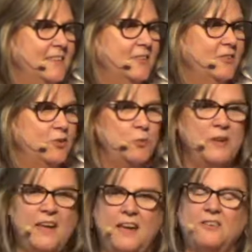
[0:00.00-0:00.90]
so that we
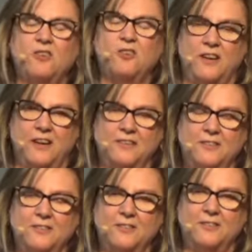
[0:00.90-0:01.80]
can create
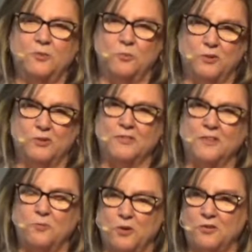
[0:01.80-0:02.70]
a world
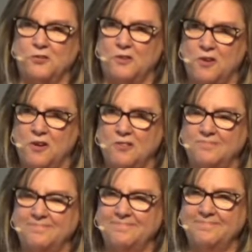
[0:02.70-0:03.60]
that works for all.
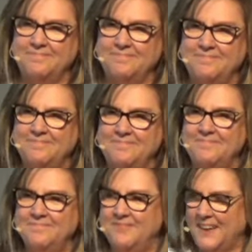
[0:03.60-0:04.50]

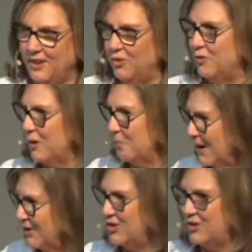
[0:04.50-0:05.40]
Thank you very
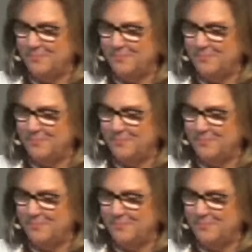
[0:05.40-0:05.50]
much.